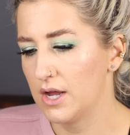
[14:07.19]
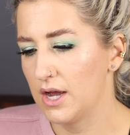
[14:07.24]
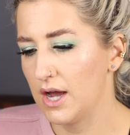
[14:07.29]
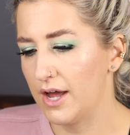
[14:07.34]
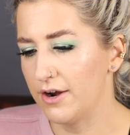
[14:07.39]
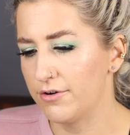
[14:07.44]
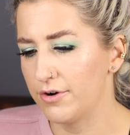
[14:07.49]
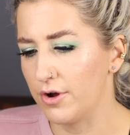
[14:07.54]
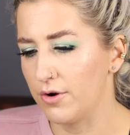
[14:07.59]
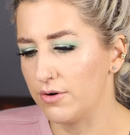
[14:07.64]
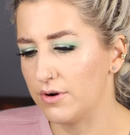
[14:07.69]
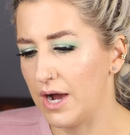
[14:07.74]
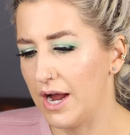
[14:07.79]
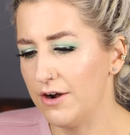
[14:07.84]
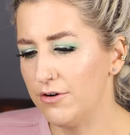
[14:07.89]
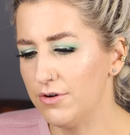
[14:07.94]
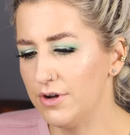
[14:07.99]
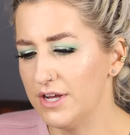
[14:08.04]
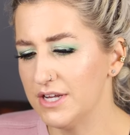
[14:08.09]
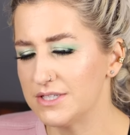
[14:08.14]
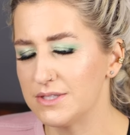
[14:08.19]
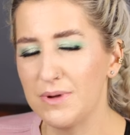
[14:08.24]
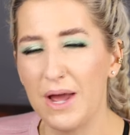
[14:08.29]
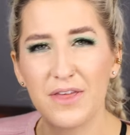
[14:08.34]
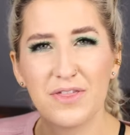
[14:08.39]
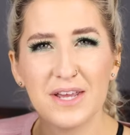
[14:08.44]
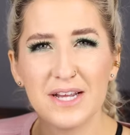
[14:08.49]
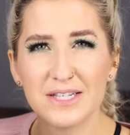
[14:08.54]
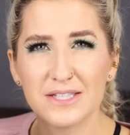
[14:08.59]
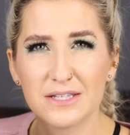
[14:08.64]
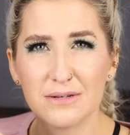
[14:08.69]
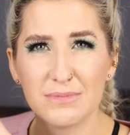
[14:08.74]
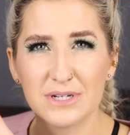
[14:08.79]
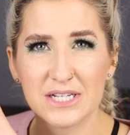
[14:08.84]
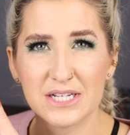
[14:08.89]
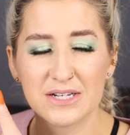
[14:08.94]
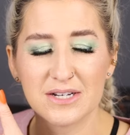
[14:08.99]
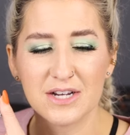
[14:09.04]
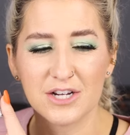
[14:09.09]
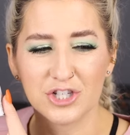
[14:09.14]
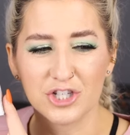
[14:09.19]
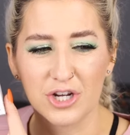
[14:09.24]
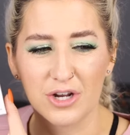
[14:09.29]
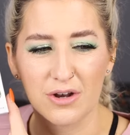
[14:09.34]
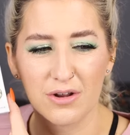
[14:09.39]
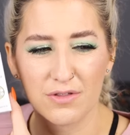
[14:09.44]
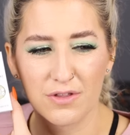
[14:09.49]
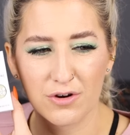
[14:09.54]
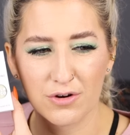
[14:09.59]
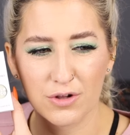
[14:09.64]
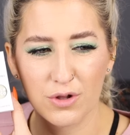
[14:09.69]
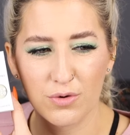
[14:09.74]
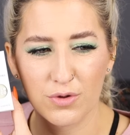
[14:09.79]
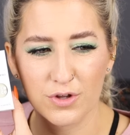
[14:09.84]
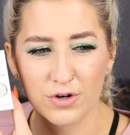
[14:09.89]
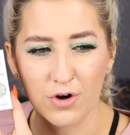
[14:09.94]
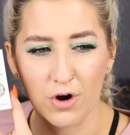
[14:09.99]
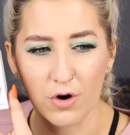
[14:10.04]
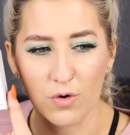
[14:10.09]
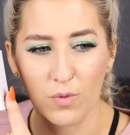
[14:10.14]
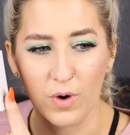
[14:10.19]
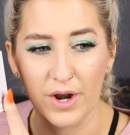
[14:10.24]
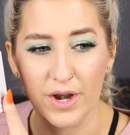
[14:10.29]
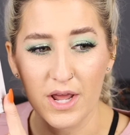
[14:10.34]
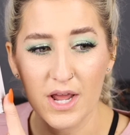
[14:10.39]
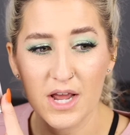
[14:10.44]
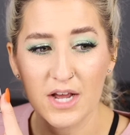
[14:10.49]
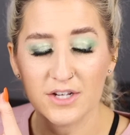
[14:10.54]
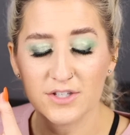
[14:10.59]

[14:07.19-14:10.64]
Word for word: I don't know. I think it's limited edition, their glow in the dark one.